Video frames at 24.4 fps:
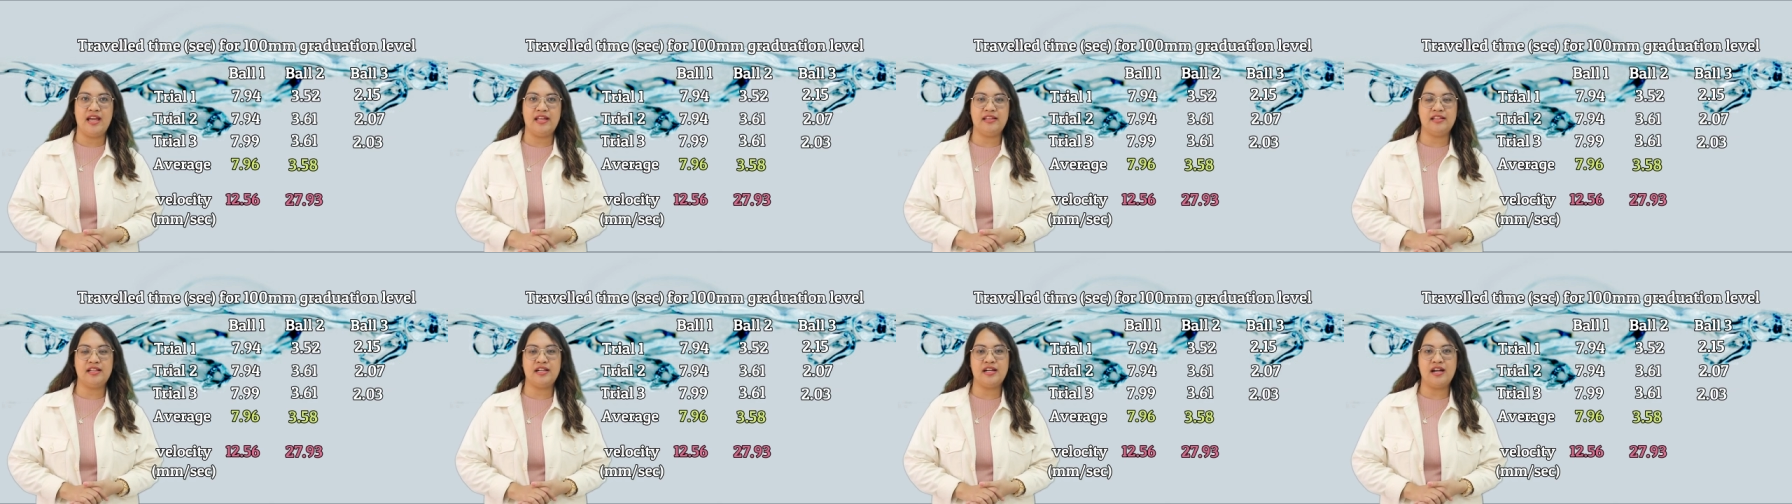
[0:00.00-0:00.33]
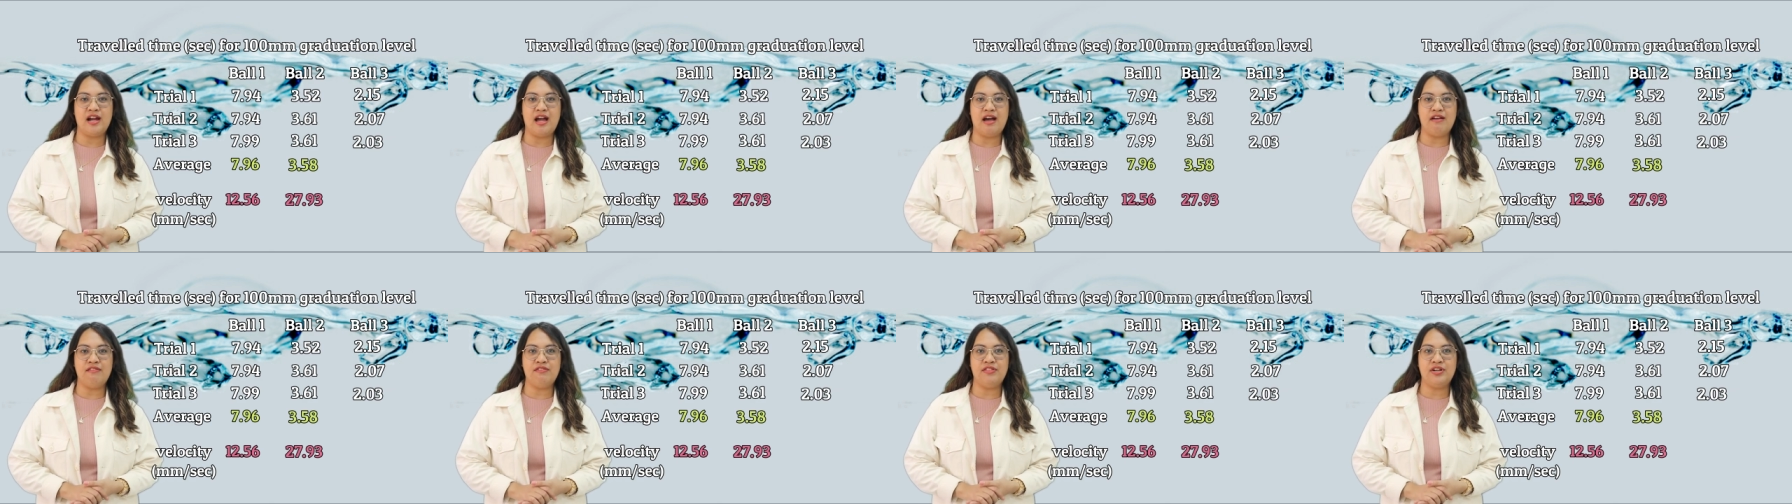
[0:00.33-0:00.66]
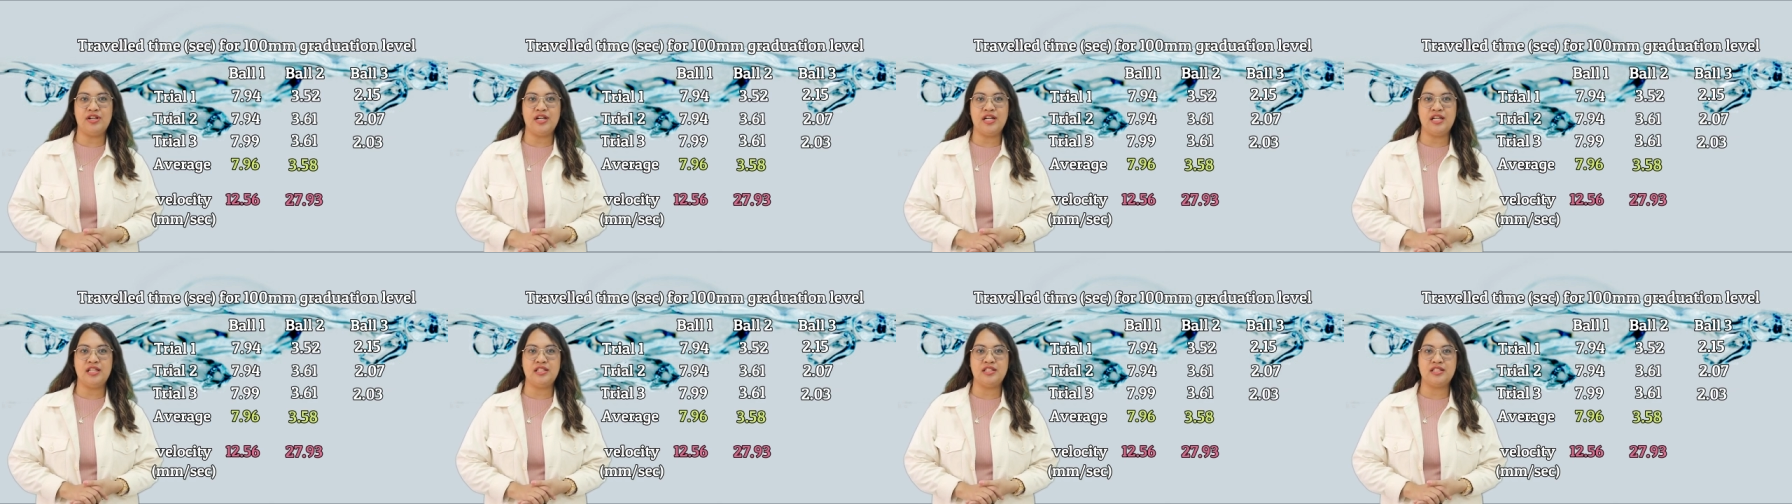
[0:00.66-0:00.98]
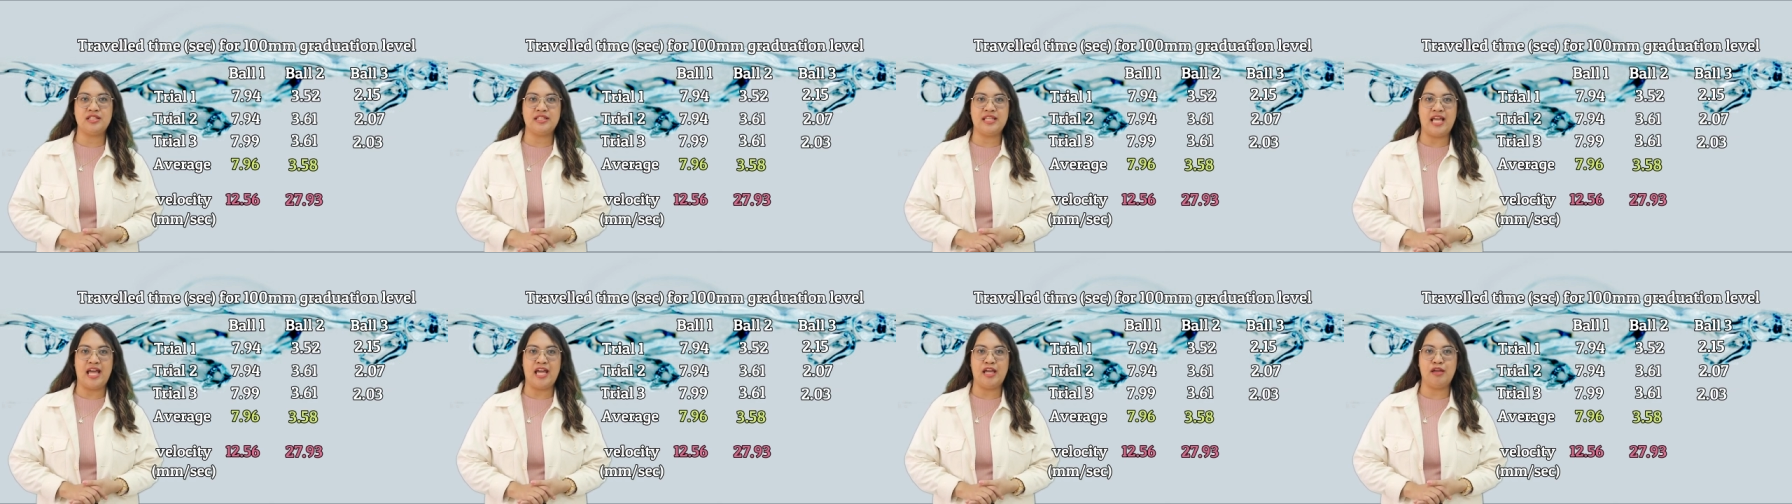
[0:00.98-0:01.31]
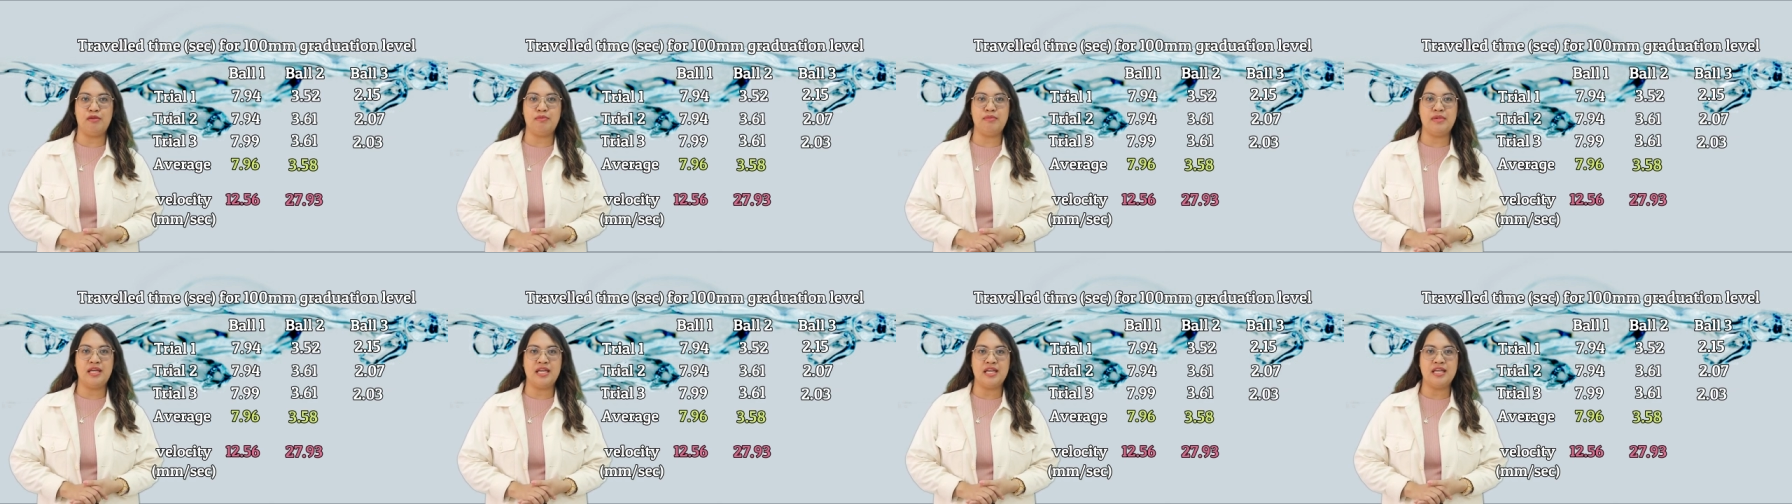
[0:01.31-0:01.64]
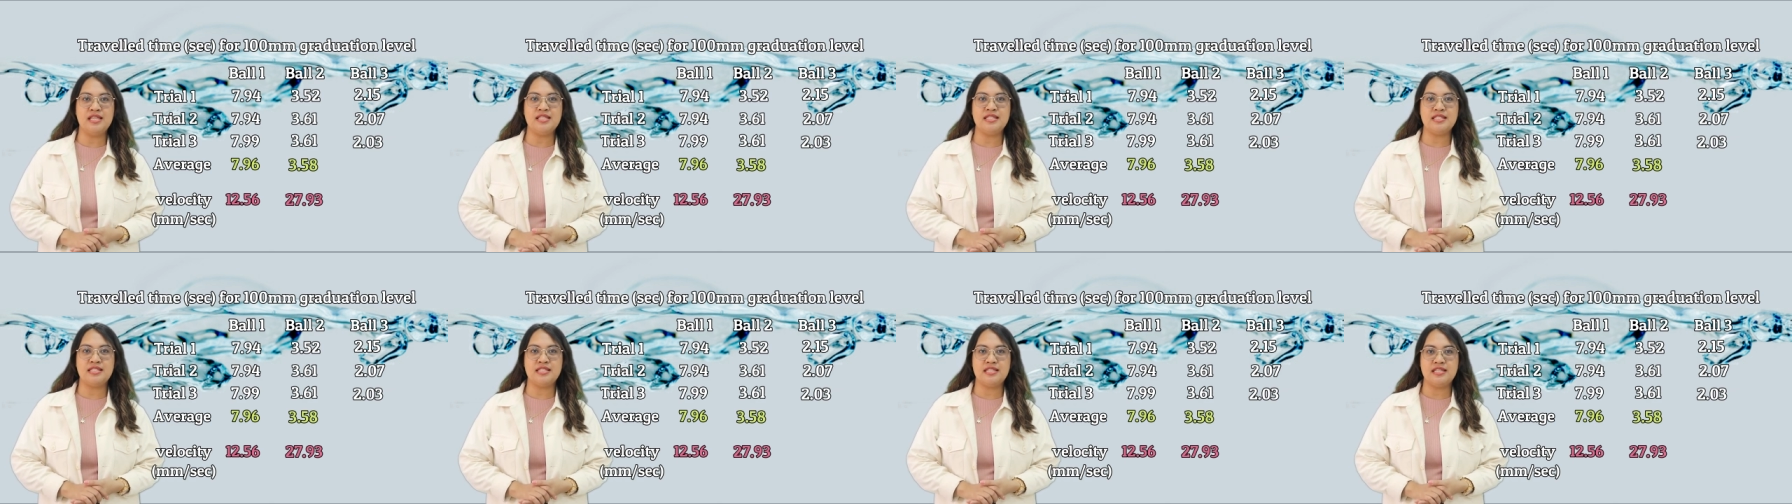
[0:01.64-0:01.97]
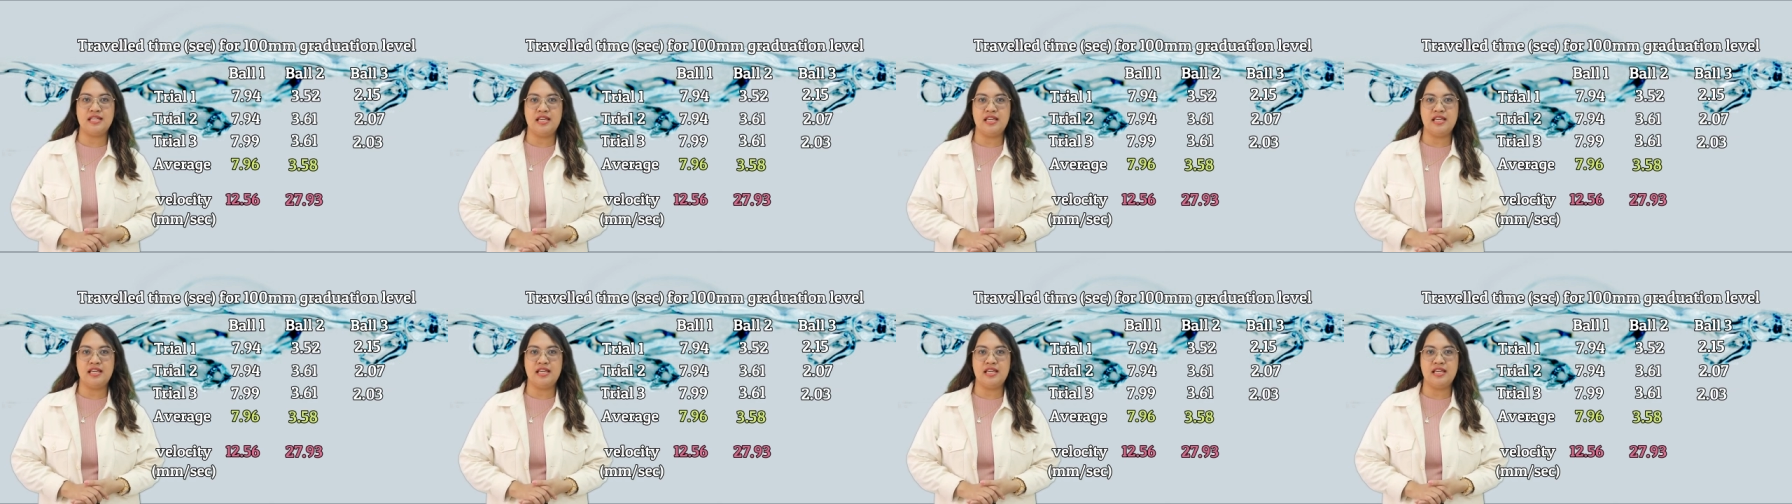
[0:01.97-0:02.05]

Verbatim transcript: and their average time is